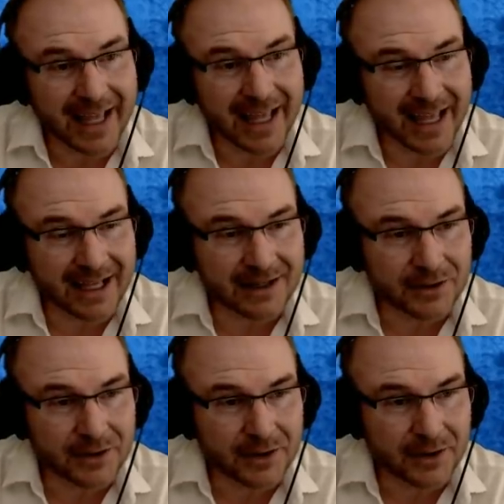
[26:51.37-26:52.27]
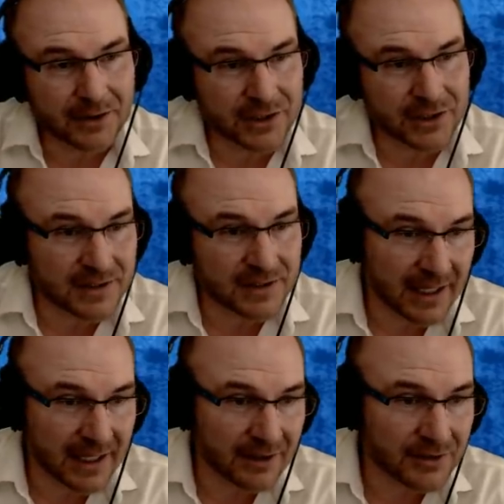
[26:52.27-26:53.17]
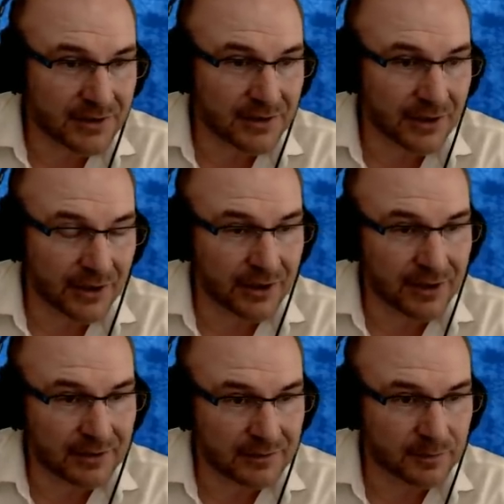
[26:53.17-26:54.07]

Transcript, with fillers: And Jesus heals her